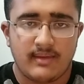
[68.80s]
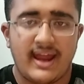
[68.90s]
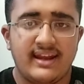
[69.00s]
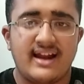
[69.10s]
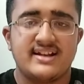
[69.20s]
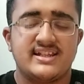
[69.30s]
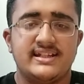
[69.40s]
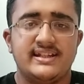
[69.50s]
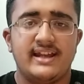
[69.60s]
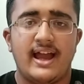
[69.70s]
And
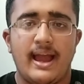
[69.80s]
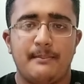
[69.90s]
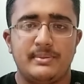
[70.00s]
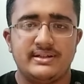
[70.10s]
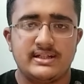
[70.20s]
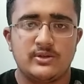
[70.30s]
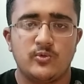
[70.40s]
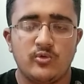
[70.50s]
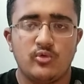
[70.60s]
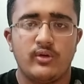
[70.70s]
Argentina have beaten
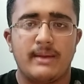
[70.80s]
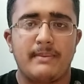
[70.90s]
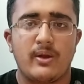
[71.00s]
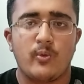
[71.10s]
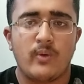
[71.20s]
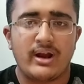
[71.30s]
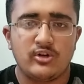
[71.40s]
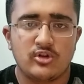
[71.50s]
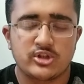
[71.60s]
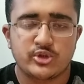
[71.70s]
Uruguay by 1
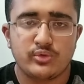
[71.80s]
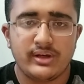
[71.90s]
goals to